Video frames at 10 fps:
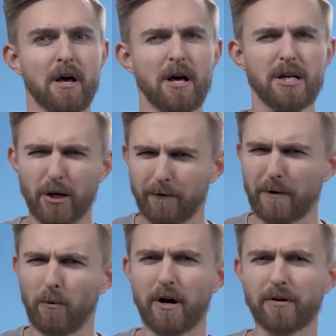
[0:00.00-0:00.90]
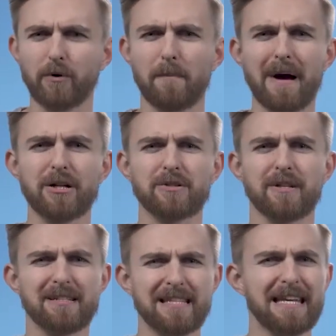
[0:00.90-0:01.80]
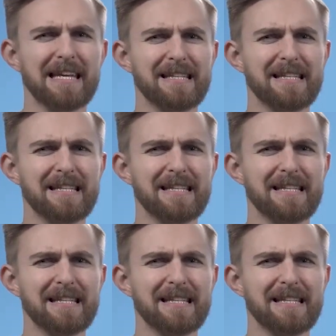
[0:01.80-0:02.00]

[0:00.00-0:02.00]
So if we were to imagine that t